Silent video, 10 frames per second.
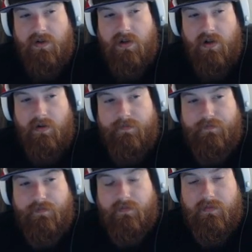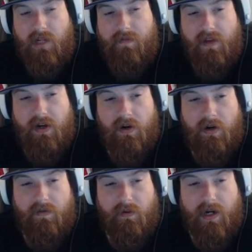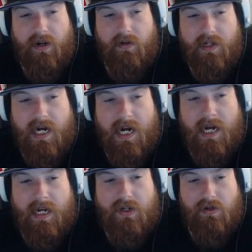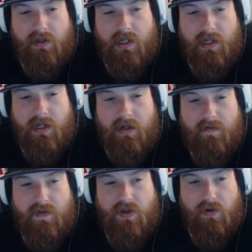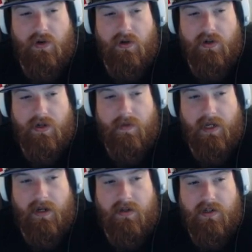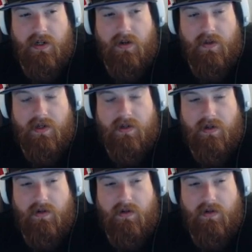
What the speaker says: So if the red hero dies or leaves or something else, this